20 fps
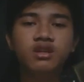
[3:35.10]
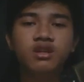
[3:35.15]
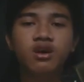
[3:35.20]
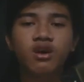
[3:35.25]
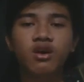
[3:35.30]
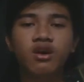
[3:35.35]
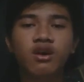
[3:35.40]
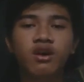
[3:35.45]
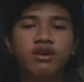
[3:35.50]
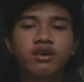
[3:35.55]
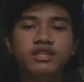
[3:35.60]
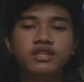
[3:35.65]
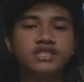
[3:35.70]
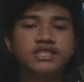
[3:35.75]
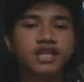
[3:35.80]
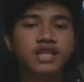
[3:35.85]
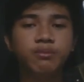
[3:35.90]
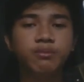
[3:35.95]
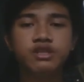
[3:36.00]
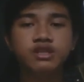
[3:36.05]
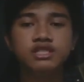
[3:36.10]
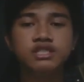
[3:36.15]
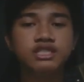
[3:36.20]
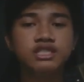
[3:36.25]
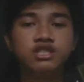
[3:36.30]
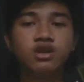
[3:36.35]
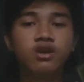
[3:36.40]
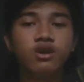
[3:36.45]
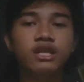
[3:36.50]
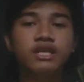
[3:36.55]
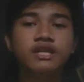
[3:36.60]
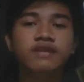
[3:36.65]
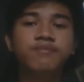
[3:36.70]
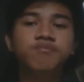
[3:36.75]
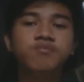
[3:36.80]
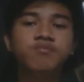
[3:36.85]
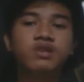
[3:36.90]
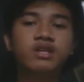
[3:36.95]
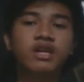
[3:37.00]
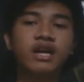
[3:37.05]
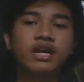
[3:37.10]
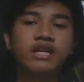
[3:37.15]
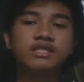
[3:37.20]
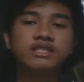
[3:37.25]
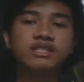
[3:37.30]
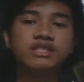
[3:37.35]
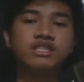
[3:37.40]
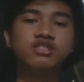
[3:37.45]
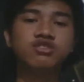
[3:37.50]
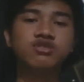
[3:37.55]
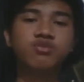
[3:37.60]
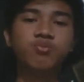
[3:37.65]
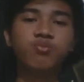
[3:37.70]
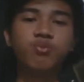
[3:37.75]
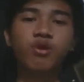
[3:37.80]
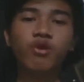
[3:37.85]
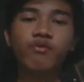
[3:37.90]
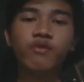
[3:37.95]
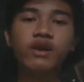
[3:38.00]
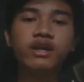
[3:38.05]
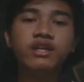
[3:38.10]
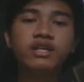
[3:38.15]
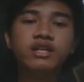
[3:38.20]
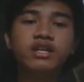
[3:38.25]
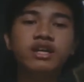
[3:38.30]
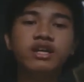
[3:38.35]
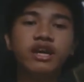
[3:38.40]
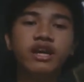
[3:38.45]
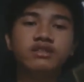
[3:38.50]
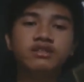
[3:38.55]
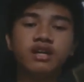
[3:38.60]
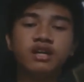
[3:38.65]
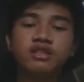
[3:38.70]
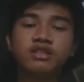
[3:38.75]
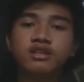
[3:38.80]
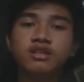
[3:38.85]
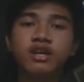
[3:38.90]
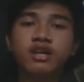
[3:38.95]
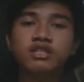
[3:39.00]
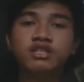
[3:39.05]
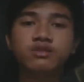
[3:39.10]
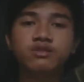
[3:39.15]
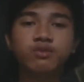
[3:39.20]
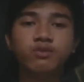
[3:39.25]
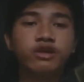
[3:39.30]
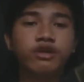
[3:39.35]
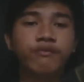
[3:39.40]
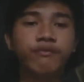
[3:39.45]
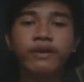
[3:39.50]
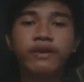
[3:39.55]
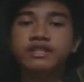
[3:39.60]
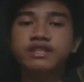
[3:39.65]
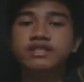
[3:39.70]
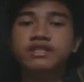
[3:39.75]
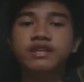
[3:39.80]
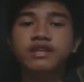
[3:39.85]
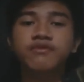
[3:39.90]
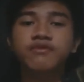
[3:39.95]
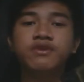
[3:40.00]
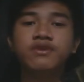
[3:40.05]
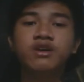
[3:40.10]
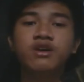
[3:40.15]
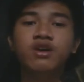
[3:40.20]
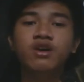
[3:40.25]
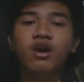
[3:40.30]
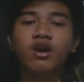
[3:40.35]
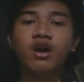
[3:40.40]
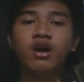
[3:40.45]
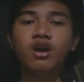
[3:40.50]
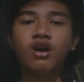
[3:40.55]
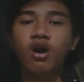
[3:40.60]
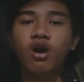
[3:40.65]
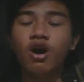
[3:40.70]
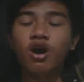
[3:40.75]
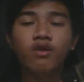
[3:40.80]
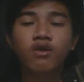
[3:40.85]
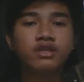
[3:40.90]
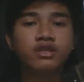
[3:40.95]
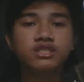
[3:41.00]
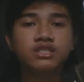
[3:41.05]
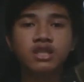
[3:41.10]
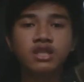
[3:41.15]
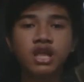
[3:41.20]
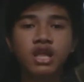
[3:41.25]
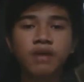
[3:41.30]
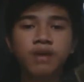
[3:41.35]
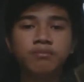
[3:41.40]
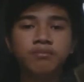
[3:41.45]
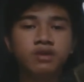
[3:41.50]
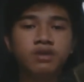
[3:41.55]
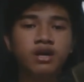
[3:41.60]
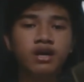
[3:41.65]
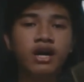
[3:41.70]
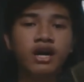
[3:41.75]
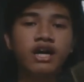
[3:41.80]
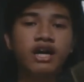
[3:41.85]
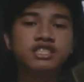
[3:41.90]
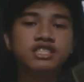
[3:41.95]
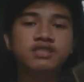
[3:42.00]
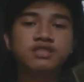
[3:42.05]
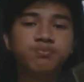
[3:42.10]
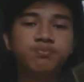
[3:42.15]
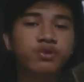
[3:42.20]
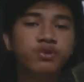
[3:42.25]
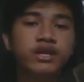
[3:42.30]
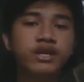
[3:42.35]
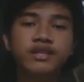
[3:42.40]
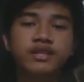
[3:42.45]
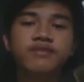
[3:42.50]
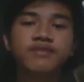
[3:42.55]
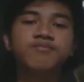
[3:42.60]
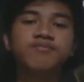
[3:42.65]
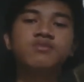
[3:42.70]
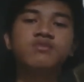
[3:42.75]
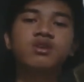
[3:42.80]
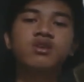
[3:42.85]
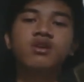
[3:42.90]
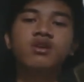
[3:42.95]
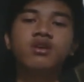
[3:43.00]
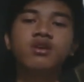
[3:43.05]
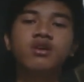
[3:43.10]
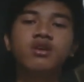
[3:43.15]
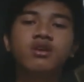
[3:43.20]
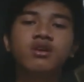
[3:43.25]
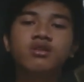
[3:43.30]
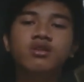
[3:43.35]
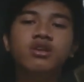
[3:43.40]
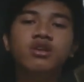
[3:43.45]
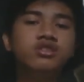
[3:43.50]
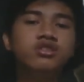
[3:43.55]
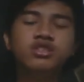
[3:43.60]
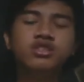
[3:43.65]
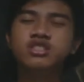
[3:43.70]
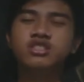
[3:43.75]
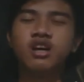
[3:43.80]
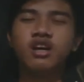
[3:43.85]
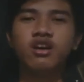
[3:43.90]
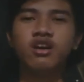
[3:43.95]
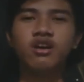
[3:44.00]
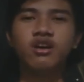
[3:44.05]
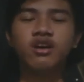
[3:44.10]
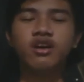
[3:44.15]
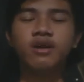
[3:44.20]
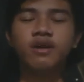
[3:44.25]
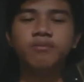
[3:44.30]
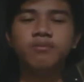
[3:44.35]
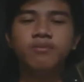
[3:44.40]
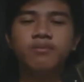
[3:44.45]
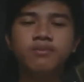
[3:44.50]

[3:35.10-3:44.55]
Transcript: on Islamic history, as it provided an alternative perspective on how Islam has spread not just Arab